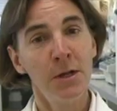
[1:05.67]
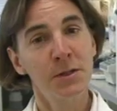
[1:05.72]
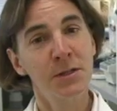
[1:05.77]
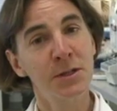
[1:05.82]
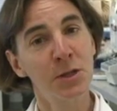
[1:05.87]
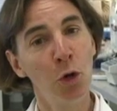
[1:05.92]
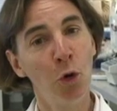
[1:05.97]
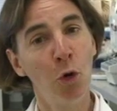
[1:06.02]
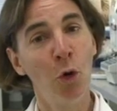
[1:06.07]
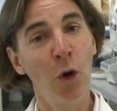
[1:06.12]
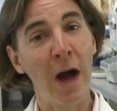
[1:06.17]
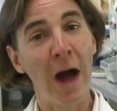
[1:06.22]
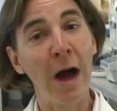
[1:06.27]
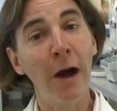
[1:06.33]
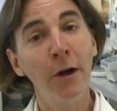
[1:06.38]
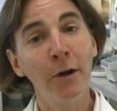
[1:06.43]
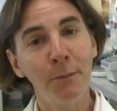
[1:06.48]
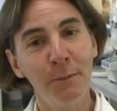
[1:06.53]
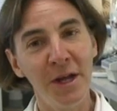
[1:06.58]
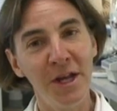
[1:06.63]
So
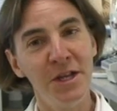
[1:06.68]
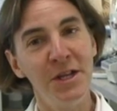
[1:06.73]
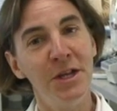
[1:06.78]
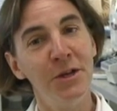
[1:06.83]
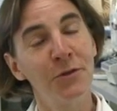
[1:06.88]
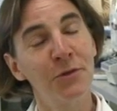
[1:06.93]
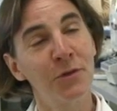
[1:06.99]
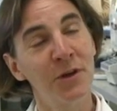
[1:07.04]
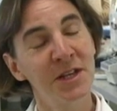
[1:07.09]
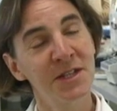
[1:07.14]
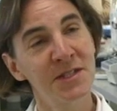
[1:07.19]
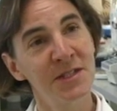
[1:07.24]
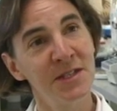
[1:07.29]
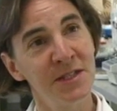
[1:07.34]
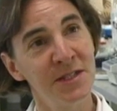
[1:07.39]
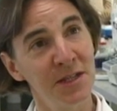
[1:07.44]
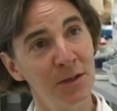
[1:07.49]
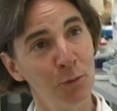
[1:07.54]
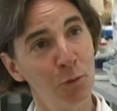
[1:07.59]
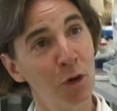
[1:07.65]
our main interest
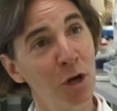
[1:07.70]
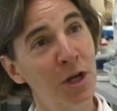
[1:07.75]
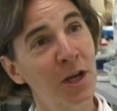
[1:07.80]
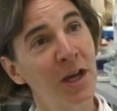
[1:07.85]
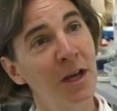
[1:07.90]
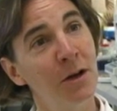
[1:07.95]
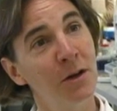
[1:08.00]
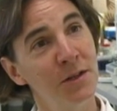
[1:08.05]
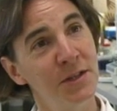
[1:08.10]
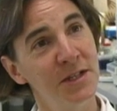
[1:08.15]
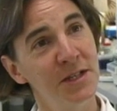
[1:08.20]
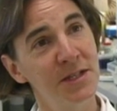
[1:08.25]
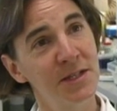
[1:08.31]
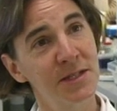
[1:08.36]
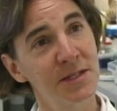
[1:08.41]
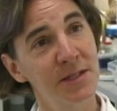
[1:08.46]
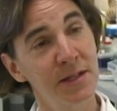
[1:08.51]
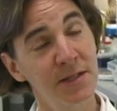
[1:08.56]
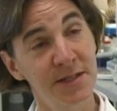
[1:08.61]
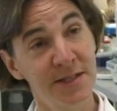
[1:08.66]
is in working on
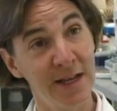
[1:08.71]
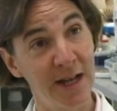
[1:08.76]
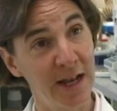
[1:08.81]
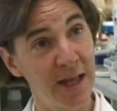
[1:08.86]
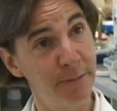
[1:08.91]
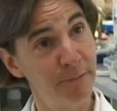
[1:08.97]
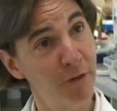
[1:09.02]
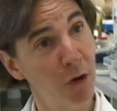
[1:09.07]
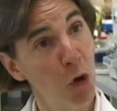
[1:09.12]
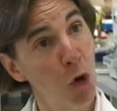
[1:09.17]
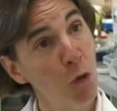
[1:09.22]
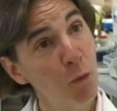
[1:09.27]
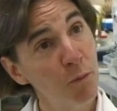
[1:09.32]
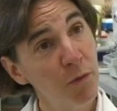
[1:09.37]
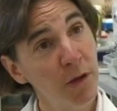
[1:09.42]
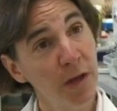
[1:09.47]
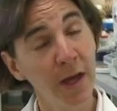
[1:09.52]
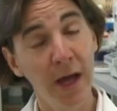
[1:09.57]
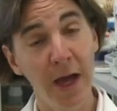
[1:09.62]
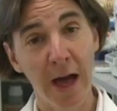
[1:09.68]
this cell envelope,
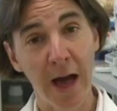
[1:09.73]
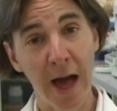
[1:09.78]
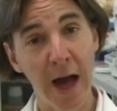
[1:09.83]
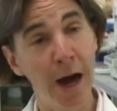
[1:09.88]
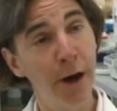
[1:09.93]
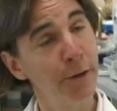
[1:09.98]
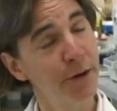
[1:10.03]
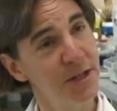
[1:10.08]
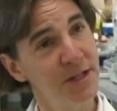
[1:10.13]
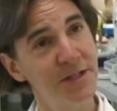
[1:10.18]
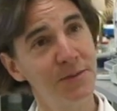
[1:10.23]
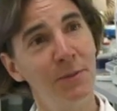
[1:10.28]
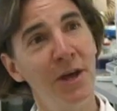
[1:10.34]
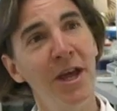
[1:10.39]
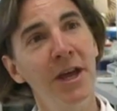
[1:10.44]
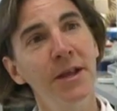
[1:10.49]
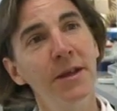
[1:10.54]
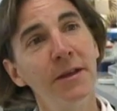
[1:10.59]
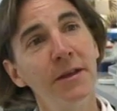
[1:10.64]
how it is made.